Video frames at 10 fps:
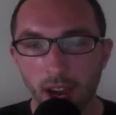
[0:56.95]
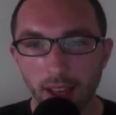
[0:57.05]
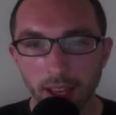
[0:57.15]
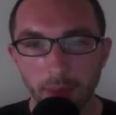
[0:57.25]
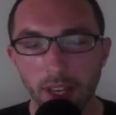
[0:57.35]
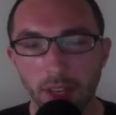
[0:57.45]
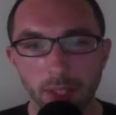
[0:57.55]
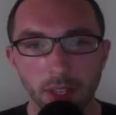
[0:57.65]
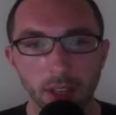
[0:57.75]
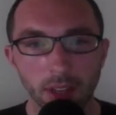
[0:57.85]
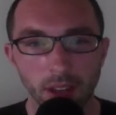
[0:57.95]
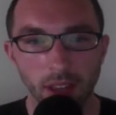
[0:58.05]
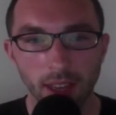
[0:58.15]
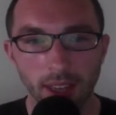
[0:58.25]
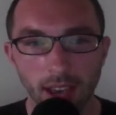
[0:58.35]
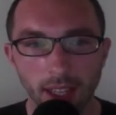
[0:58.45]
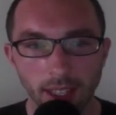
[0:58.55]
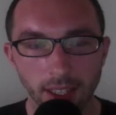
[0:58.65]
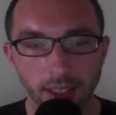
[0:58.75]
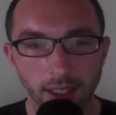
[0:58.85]
I think it becomes clear that that
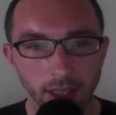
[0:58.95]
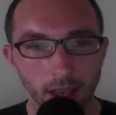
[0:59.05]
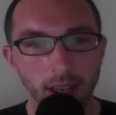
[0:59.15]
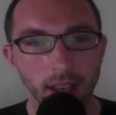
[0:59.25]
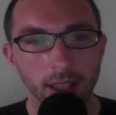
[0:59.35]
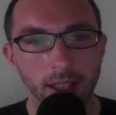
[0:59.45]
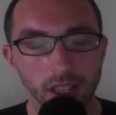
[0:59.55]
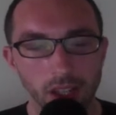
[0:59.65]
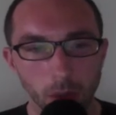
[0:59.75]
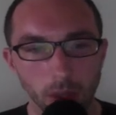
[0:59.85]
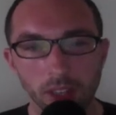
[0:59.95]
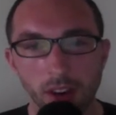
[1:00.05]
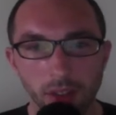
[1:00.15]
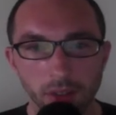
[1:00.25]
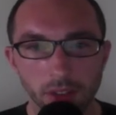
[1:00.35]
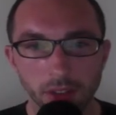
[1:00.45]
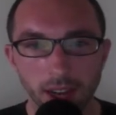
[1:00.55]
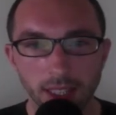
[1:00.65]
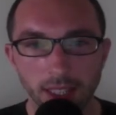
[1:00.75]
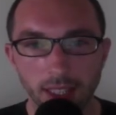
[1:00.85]
is essentially what the author is
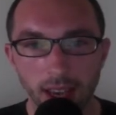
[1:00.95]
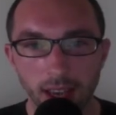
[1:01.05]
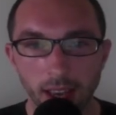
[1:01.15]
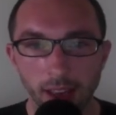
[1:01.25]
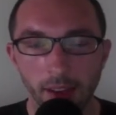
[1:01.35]
trying to say.